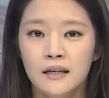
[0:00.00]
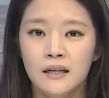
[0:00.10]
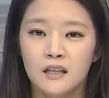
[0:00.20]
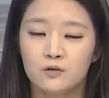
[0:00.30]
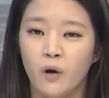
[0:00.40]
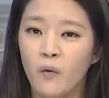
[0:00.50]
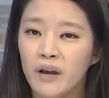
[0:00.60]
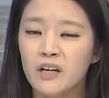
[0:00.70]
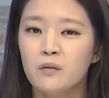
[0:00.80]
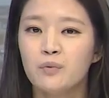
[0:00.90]
A
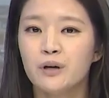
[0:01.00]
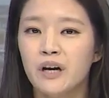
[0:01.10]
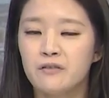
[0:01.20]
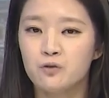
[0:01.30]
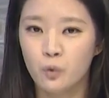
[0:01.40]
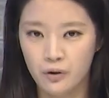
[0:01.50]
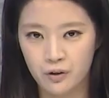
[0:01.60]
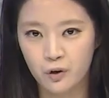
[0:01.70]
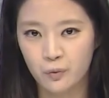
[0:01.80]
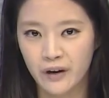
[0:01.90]
growing number of North
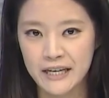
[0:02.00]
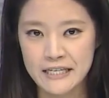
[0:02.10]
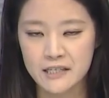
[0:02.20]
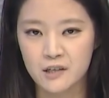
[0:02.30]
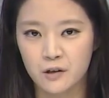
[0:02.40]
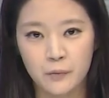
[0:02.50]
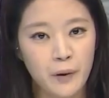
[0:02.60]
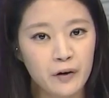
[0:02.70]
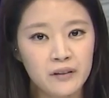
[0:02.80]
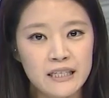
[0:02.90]
Koreans are
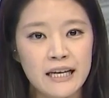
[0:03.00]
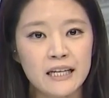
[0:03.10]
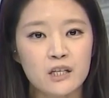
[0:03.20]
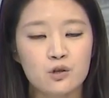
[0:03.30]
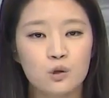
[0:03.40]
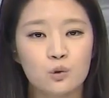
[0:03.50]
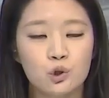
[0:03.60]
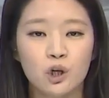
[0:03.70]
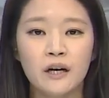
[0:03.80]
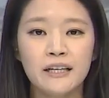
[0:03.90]
apparently heading to
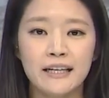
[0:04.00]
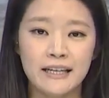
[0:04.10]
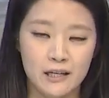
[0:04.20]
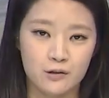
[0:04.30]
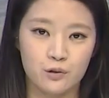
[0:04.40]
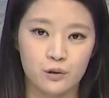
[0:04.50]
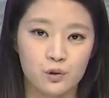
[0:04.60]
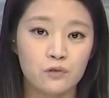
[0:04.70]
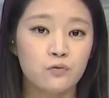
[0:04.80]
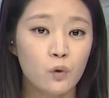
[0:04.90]
China in
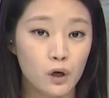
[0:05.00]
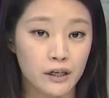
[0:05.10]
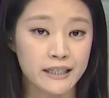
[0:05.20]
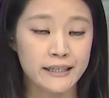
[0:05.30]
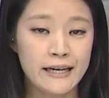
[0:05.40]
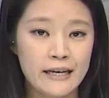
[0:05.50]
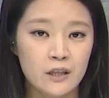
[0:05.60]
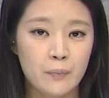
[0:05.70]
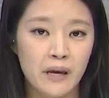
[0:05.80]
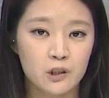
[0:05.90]
search of work.
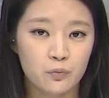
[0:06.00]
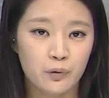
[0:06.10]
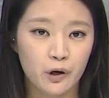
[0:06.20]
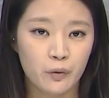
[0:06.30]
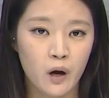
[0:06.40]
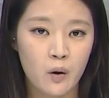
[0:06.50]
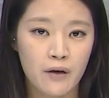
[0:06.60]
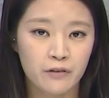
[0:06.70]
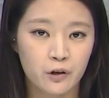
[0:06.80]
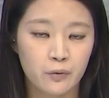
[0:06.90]
The Beijing Bureau
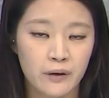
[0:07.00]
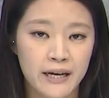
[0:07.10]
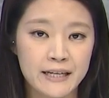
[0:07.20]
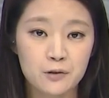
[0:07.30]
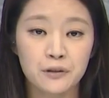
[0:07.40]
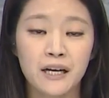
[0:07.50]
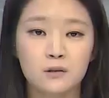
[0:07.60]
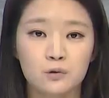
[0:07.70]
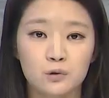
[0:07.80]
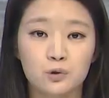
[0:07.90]
of the Korea
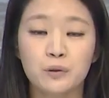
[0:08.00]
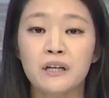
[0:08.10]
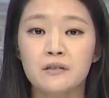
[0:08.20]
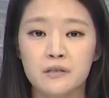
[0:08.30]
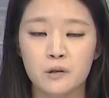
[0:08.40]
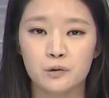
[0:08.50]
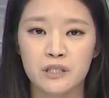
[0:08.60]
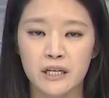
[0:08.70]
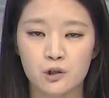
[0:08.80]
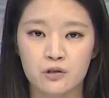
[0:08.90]
International Trade
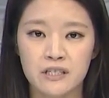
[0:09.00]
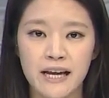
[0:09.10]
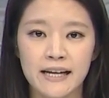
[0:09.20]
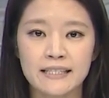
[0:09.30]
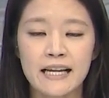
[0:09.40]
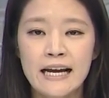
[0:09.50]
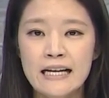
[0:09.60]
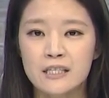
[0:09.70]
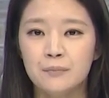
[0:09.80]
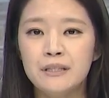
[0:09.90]
Association says
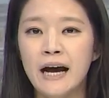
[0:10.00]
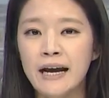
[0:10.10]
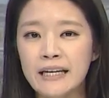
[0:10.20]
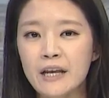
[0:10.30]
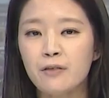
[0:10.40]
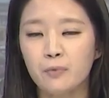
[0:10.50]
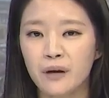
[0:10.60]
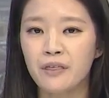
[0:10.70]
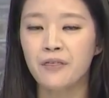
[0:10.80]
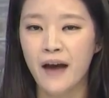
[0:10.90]
some
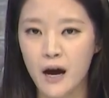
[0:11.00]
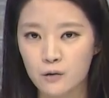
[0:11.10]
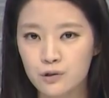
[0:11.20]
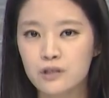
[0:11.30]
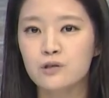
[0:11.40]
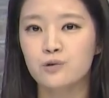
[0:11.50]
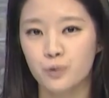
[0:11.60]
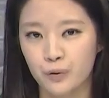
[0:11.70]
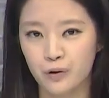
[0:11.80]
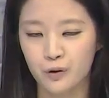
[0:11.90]
93,000
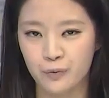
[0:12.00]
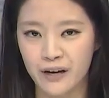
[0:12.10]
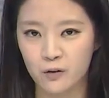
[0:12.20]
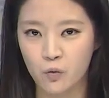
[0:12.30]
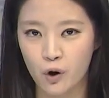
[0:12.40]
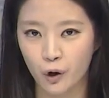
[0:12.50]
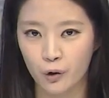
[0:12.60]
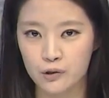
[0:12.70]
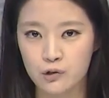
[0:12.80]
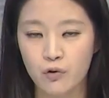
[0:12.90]
North Korean
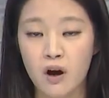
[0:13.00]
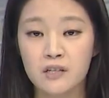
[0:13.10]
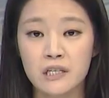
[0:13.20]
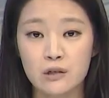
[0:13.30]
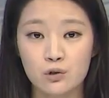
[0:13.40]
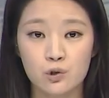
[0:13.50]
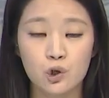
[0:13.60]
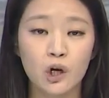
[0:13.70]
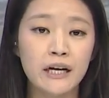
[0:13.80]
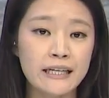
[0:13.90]
workers crossed into
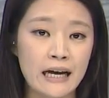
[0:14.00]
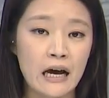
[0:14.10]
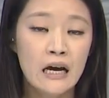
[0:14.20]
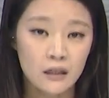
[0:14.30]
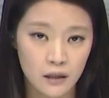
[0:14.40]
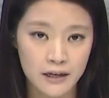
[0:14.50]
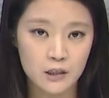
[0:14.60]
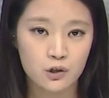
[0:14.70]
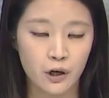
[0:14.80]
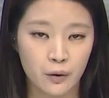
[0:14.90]
China
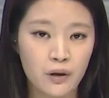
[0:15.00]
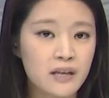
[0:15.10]
last year.